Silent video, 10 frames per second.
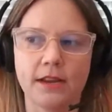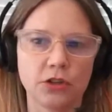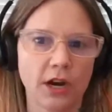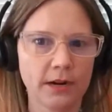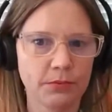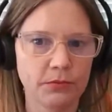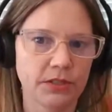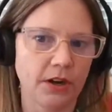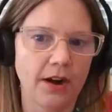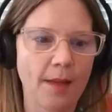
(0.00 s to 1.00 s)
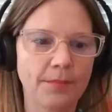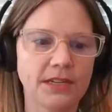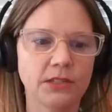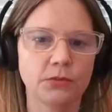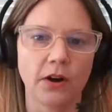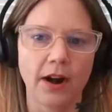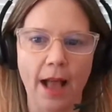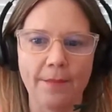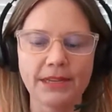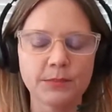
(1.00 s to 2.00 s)
try to boost our happiness through our
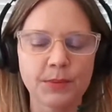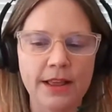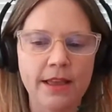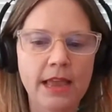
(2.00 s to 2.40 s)
habits, but